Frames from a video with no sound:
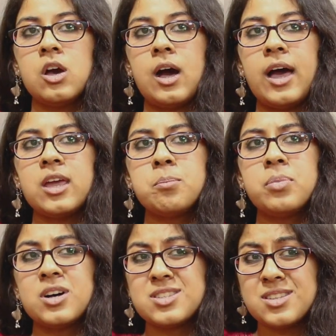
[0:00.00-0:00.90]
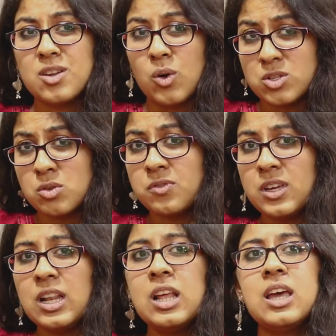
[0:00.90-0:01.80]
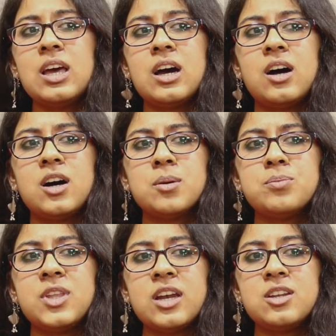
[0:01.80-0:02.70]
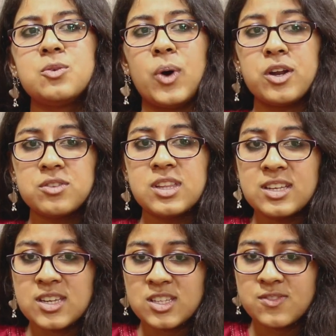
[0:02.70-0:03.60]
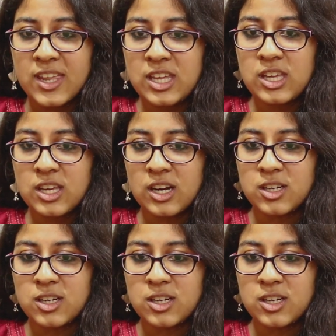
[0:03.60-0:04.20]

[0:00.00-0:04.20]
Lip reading: I also feel that one of the things that is very